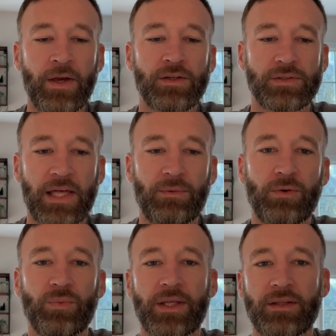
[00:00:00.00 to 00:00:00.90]
So that way
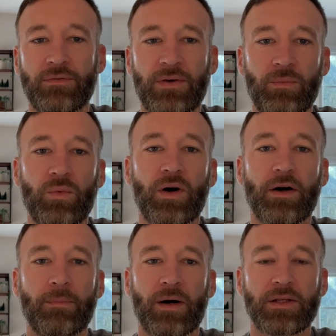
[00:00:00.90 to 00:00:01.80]
when we get into Feb 1,
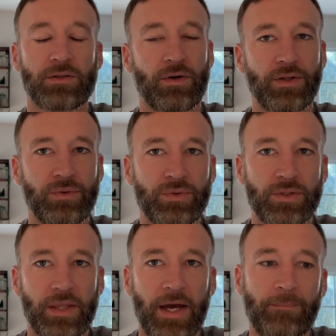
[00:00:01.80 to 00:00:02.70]
our bodies are already used
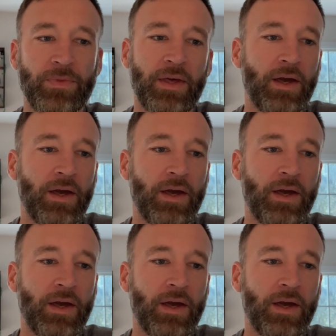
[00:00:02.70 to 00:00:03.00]
to that.